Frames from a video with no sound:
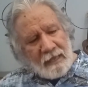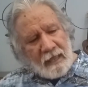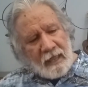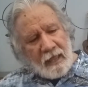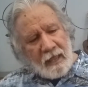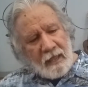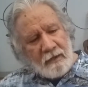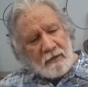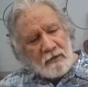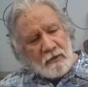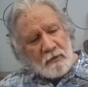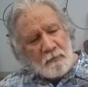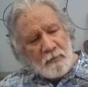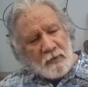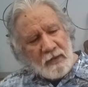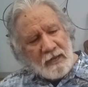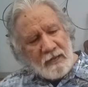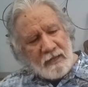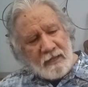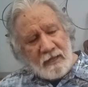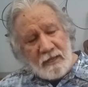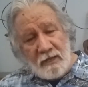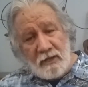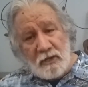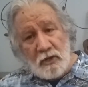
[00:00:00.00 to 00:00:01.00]
And our
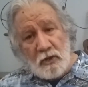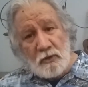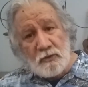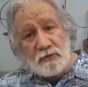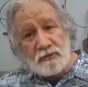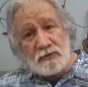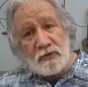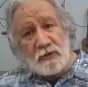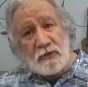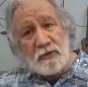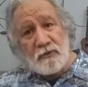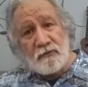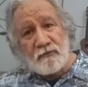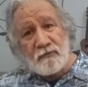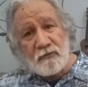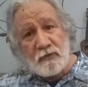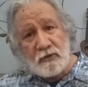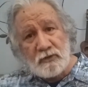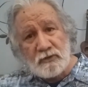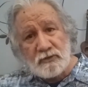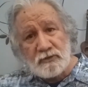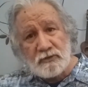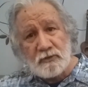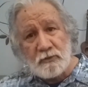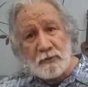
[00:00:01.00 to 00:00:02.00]
pinky goes to the
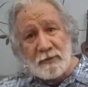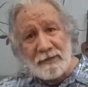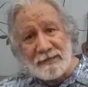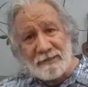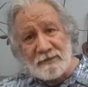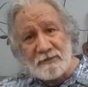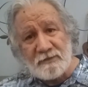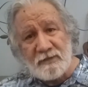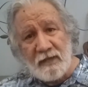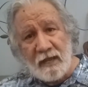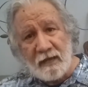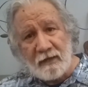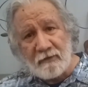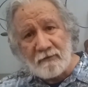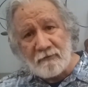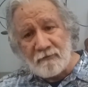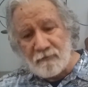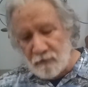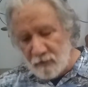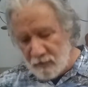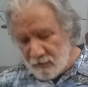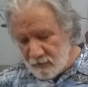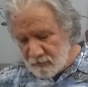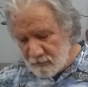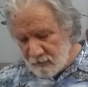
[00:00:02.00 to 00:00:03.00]
1st string 2nd
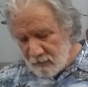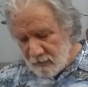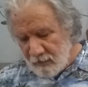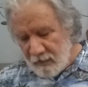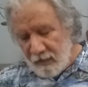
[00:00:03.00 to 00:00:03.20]
fret,